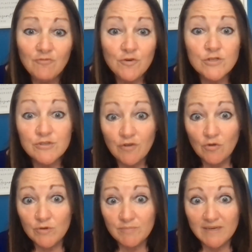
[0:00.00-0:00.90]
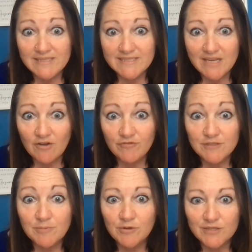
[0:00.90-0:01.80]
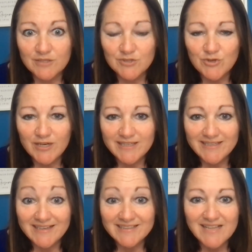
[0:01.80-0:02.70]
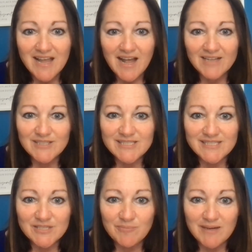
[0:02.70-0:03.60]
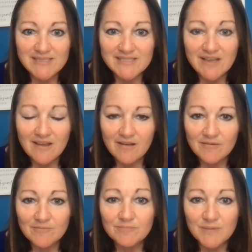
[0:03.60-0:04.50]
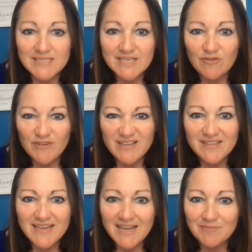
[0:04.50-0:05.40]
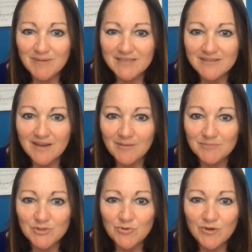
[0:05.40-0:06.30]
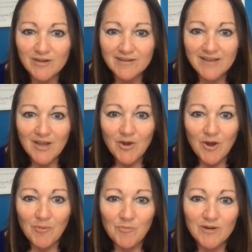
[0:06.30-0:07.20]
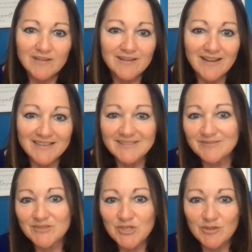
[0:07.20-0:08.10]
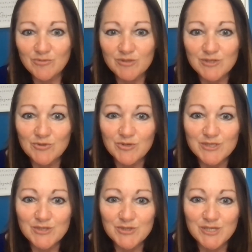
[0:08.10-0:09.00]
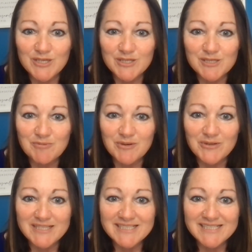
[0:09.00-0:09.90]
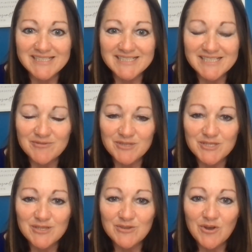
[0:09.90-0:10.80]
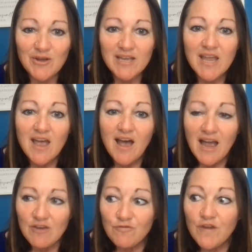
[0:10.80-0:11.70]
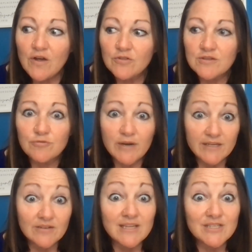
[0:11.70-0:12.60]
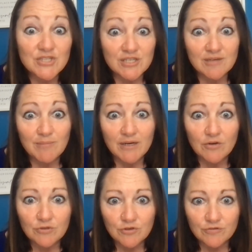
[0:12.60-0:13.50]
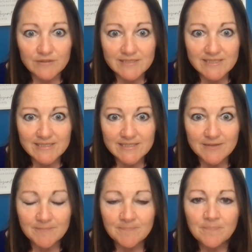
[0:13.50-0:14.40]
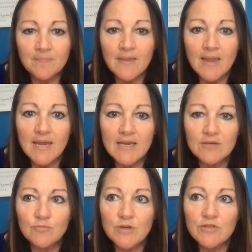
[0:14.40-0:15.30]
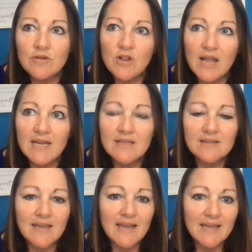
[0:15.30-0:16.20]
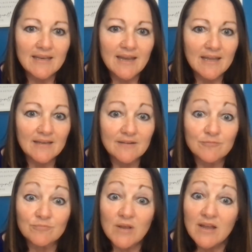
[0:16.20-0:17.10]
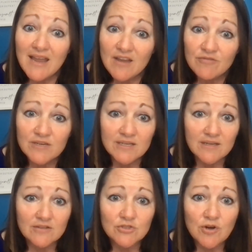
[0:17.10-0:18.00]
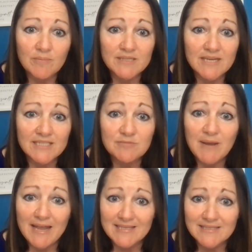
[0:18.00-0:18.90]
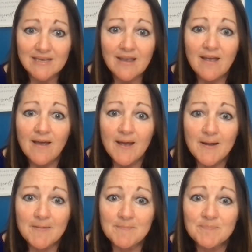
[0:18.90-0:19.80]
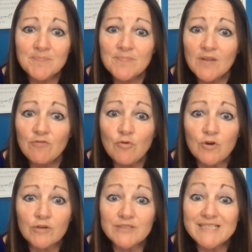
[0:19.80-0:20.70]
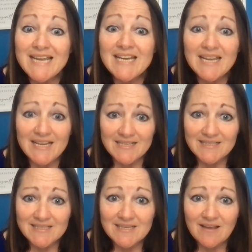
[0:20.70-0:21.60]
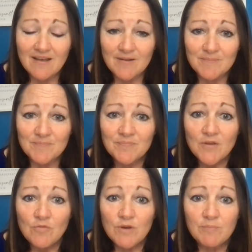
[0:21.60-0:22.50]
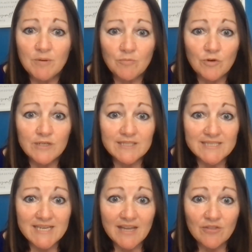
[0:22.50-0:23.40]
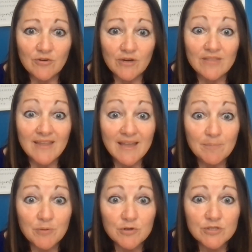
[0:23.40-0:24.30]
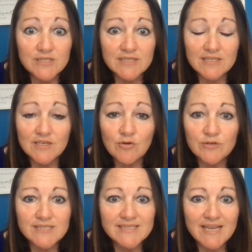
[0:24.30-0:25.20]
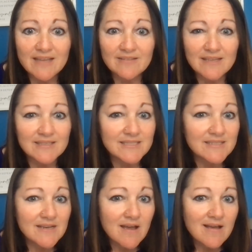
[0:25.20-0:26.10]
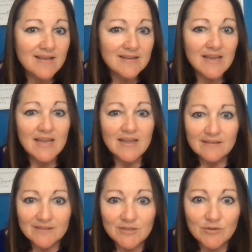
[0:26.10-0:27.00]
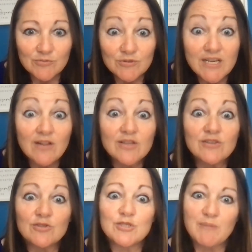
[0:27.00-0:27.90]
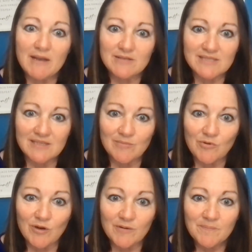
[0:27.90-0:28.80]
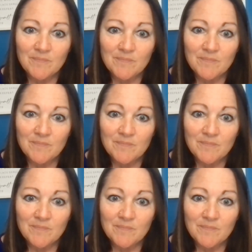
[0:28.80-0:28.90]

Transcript: first of all, with myself as part of the training, I listened to myself, and I think I had made Dora I shared it with Dora so she could experience it to see what she thought. I felt the regulation in my own nervous system, and with a client that had a heavy traumatized past for decades, we'd been working together, and that person noticed that they did not yell at their spouse anymore.